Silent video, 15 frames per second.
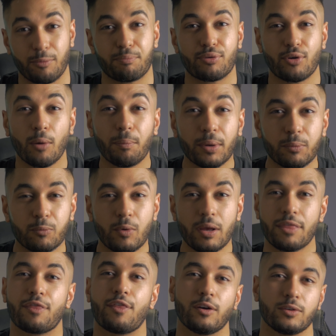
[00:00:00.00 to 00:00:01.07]
the problem
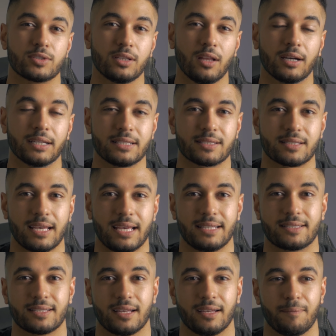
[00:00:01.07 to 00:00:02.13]
with those lights
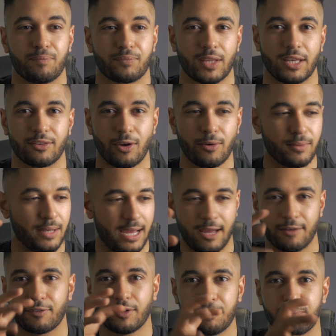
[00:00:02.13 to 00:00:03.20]
is that they don't
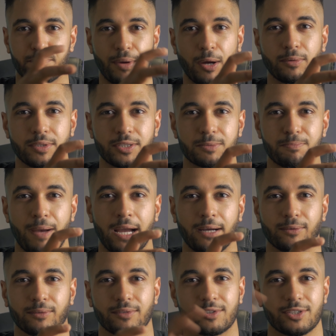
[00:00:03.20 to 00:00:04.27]
have a Bowens
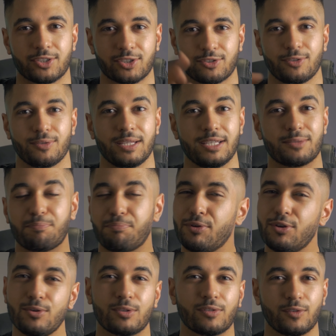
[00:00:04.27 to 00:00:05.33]
mount to screw these
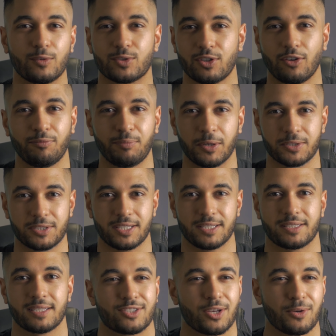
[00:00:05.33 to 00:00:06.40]
beautiful
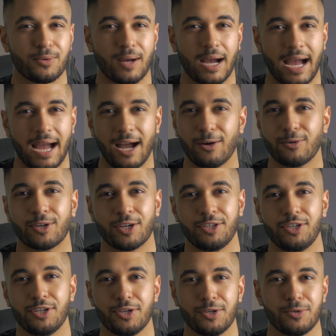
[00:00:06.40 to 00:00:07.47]
softboxes. So how
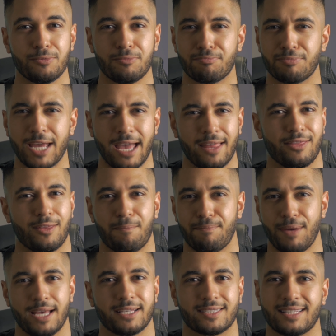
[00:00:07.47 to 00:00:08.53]
can you get the
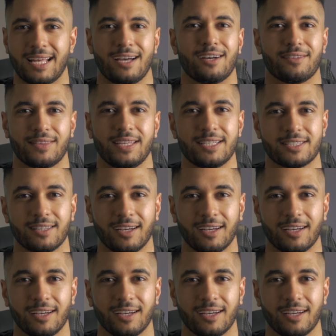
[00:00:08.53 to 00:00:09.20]
best out of these